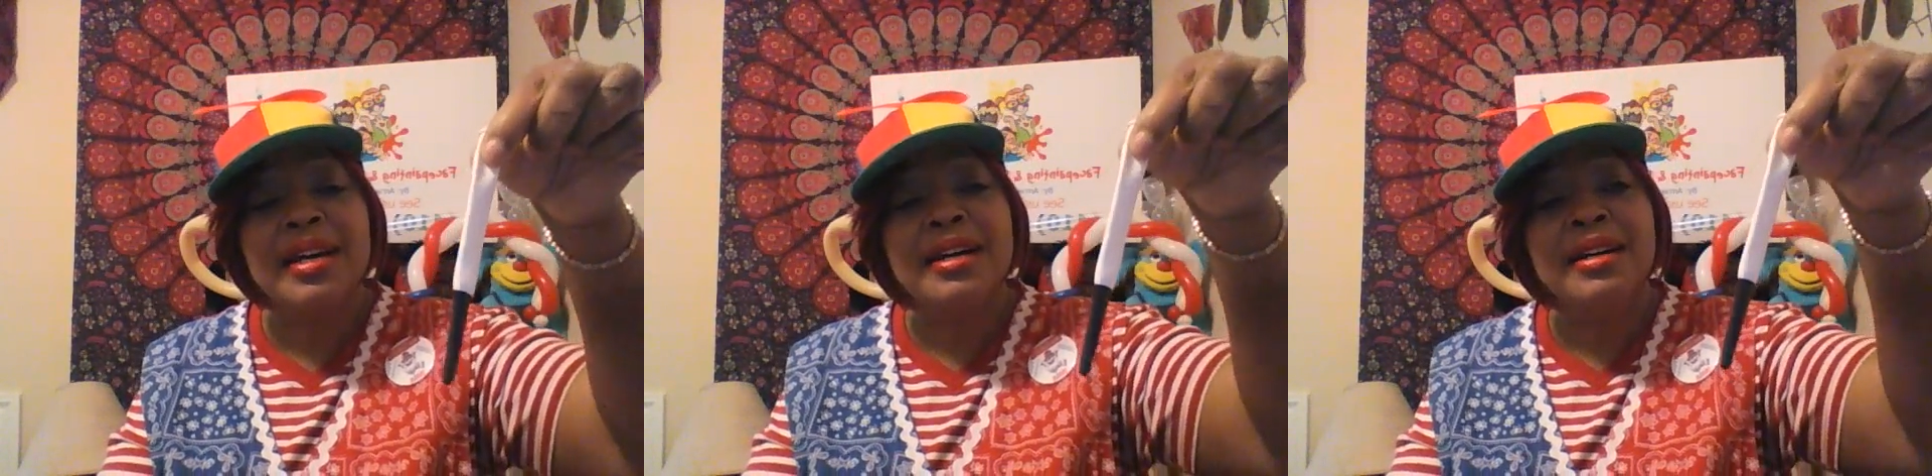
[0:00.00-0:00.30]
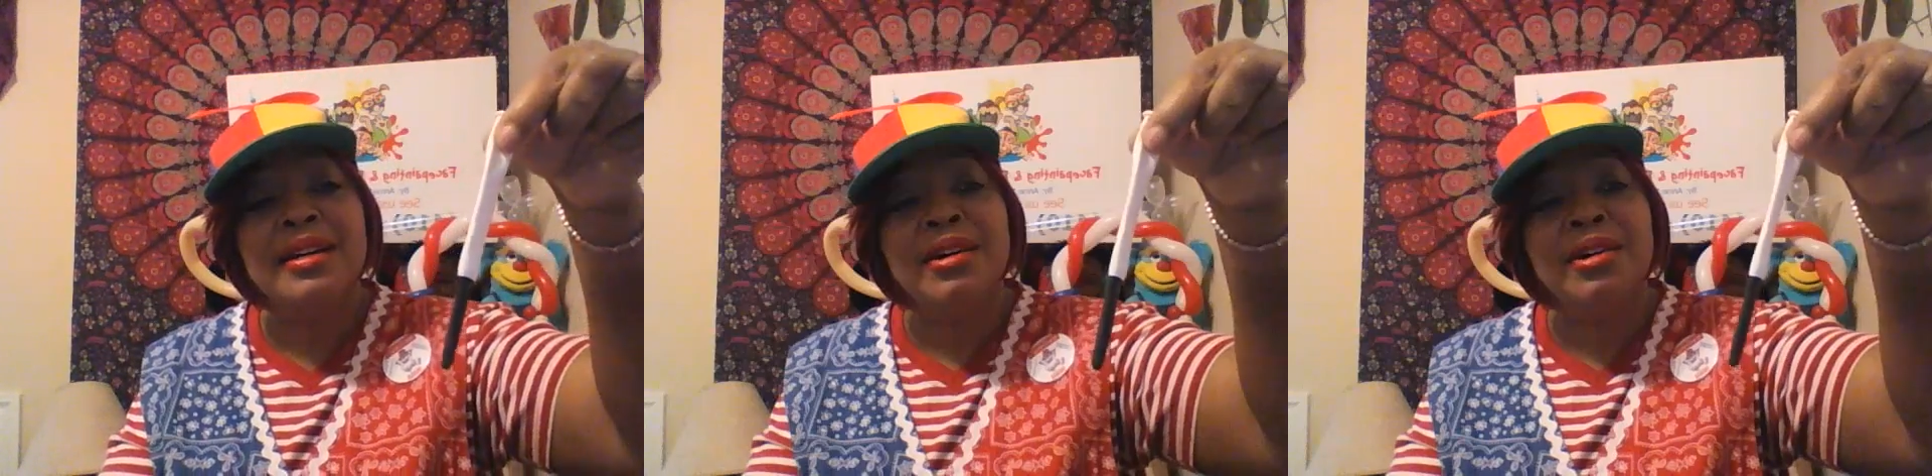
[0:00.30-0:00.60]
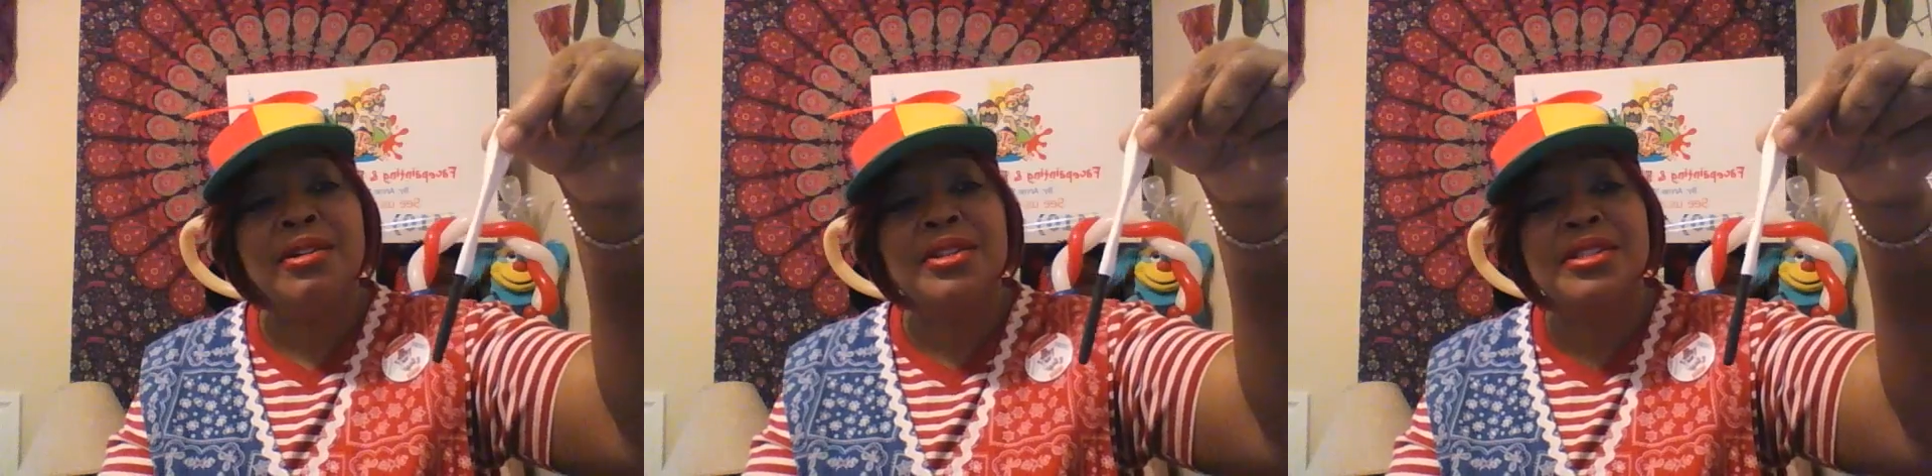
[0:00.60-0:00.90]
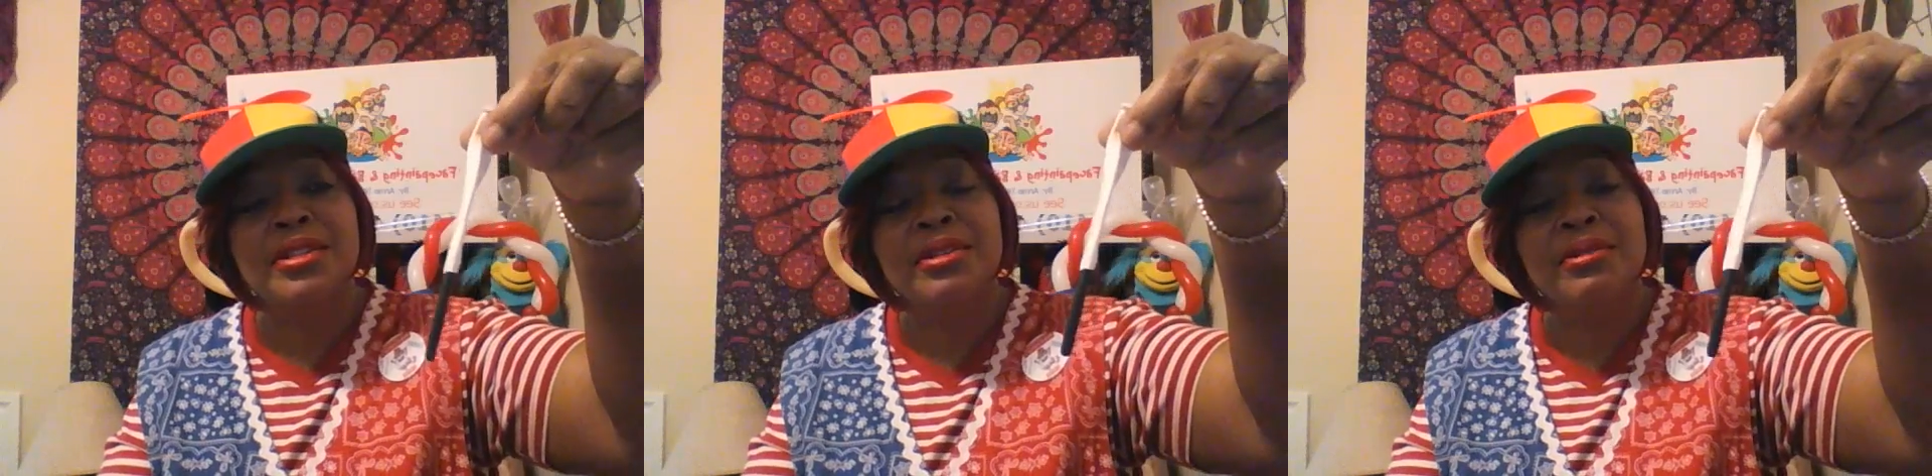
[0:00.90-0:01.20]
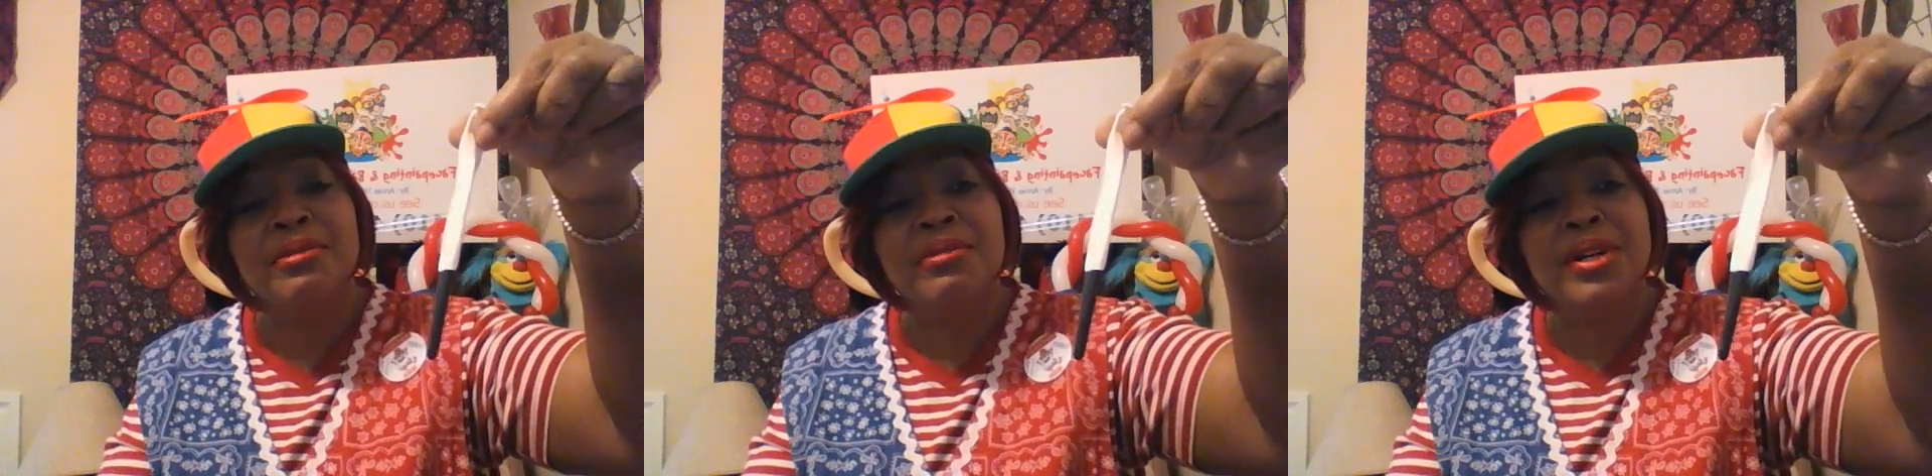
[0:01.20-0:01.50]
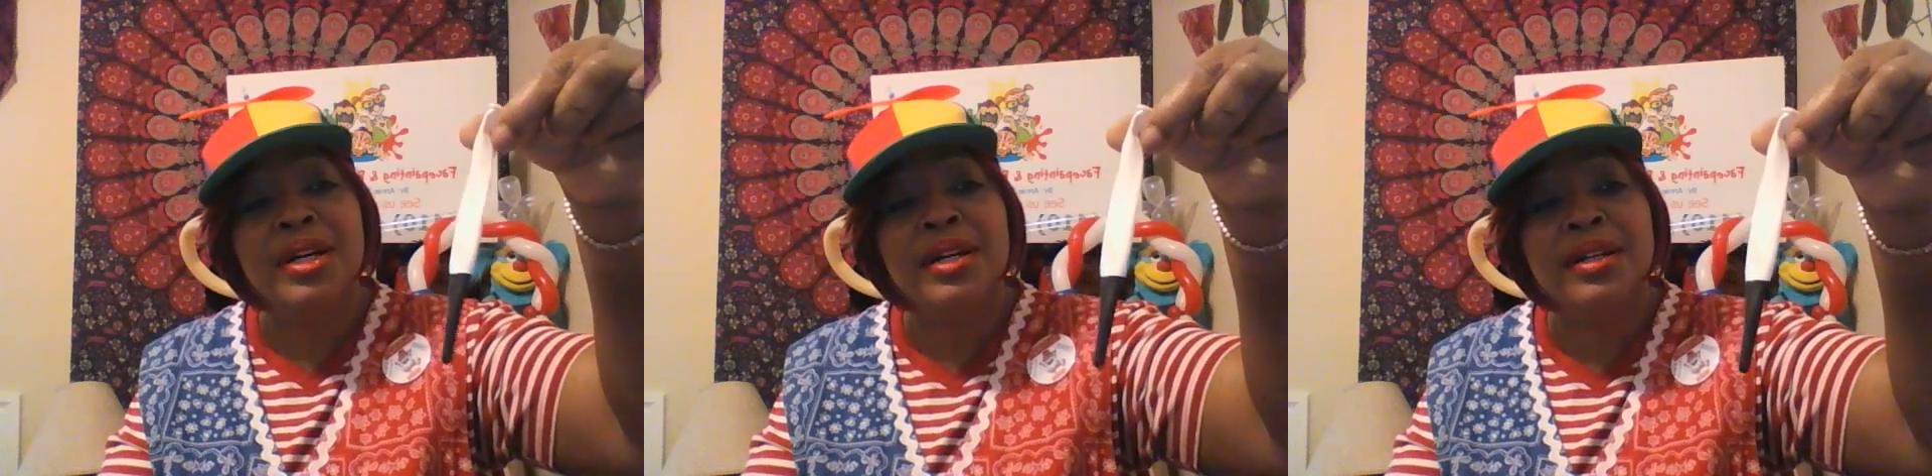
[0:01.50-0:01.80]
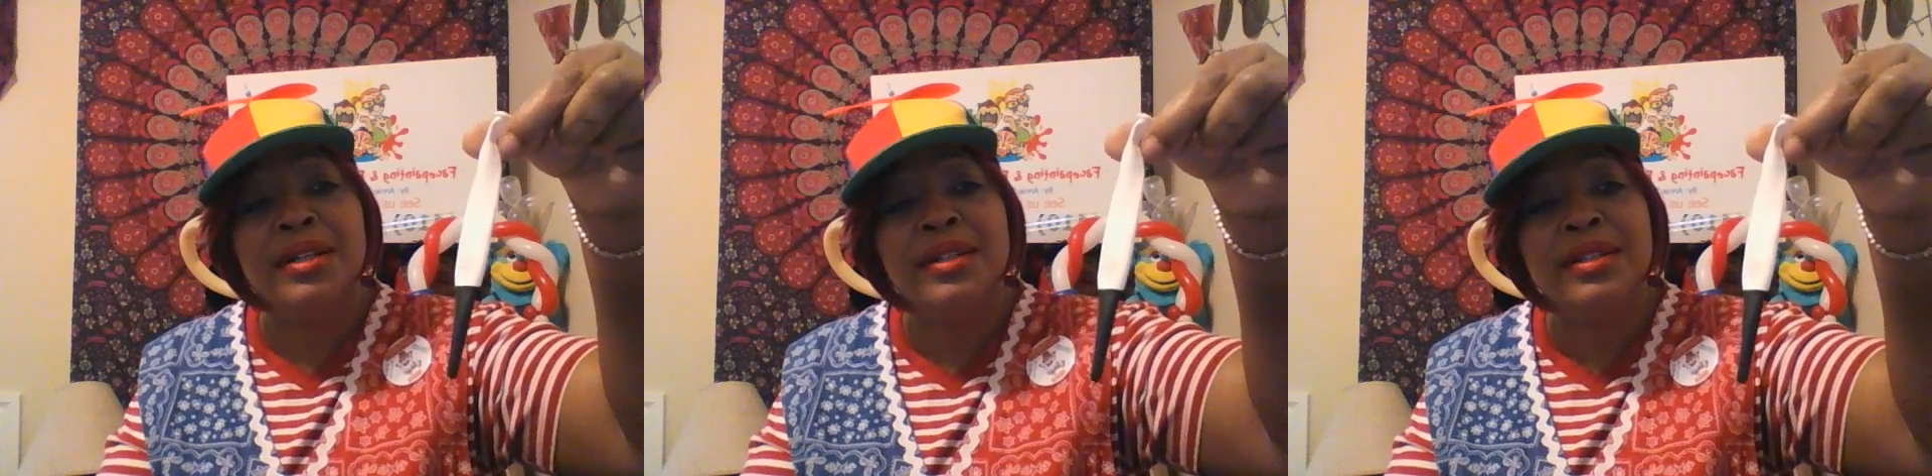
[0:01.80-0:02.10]

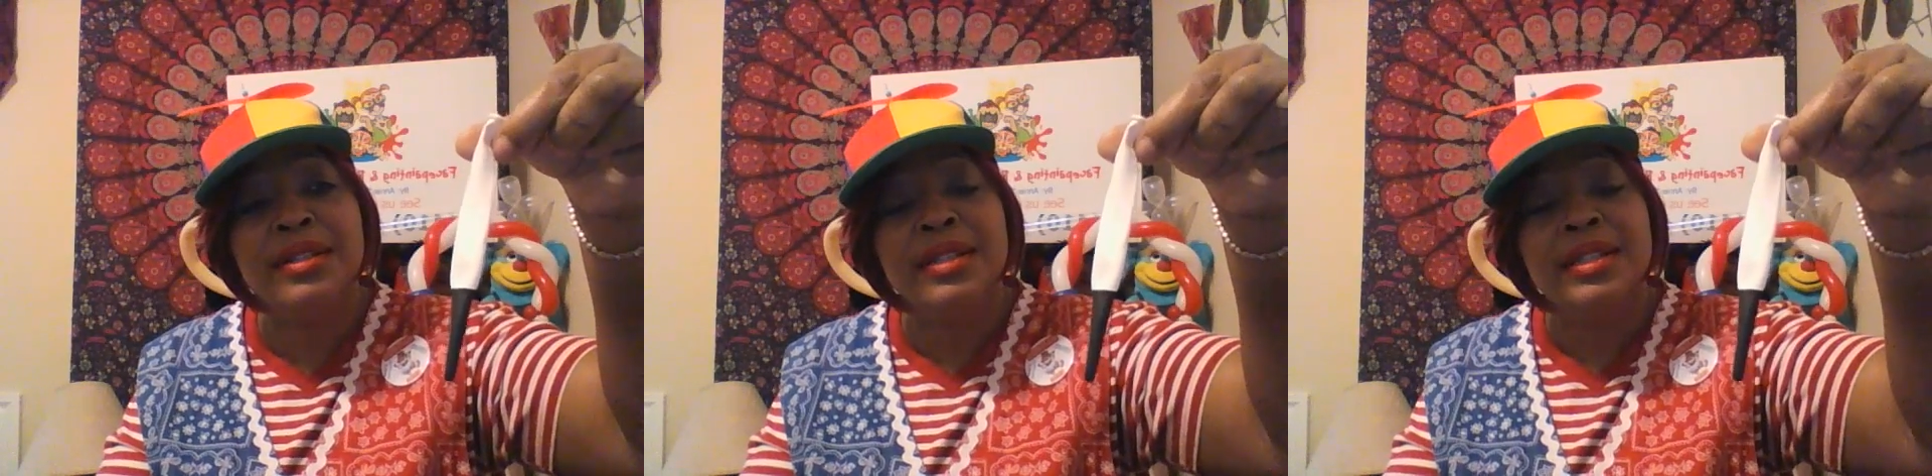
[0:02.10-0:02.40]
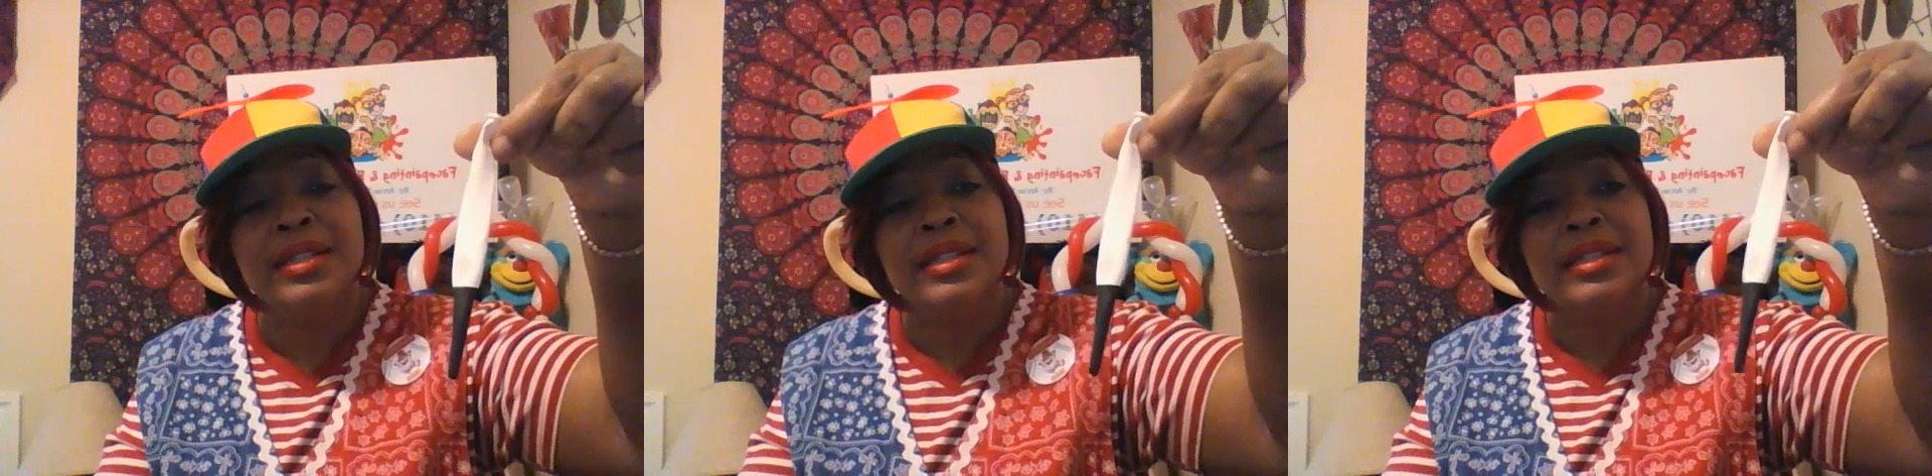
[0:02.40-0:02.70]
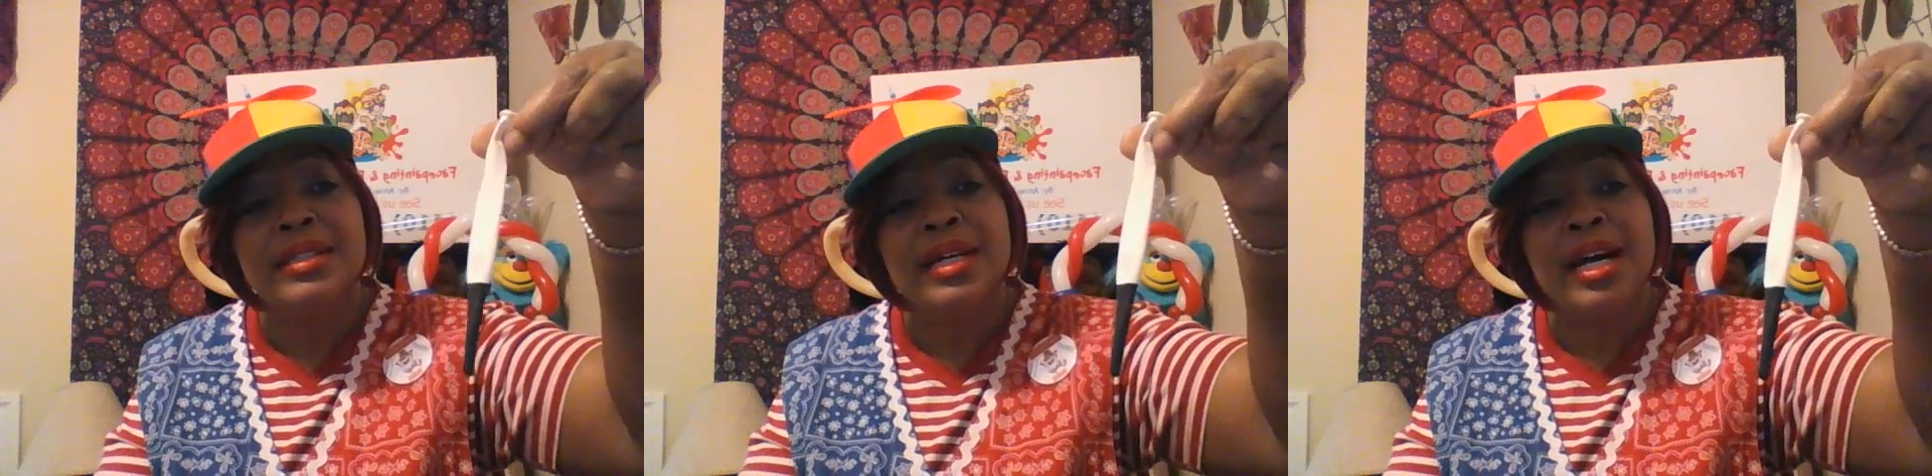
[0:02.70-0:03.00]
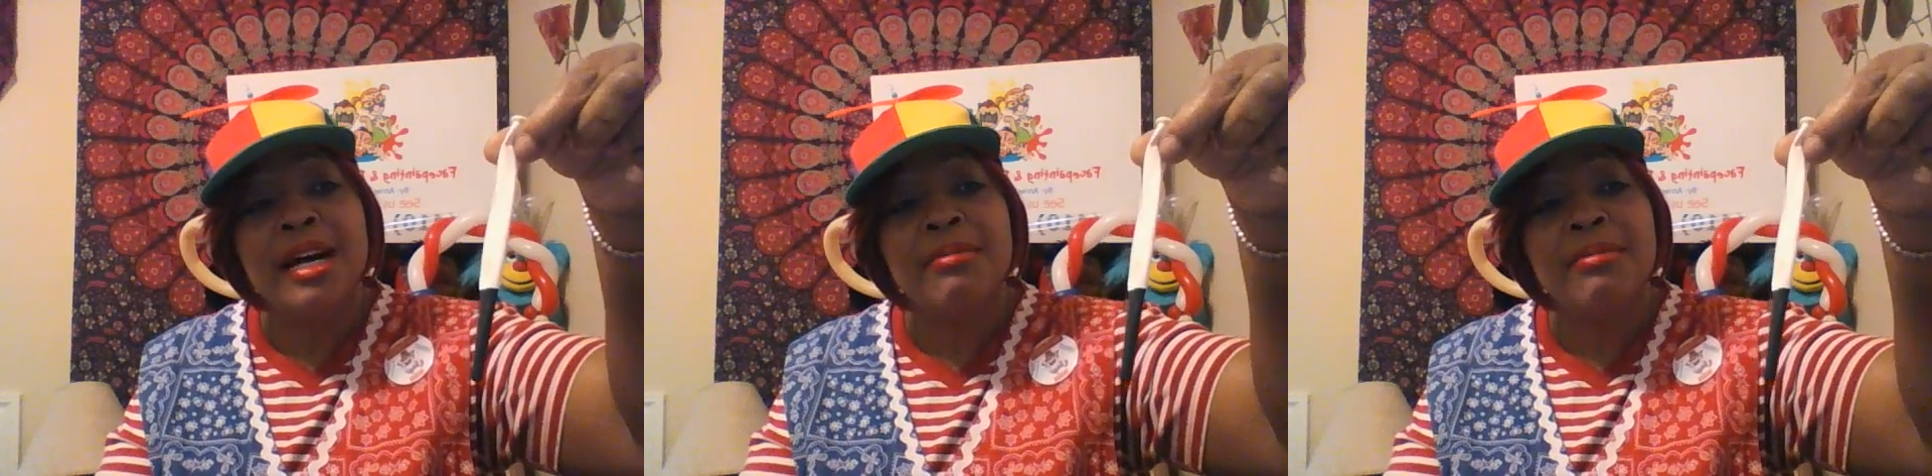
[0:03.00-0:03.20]
I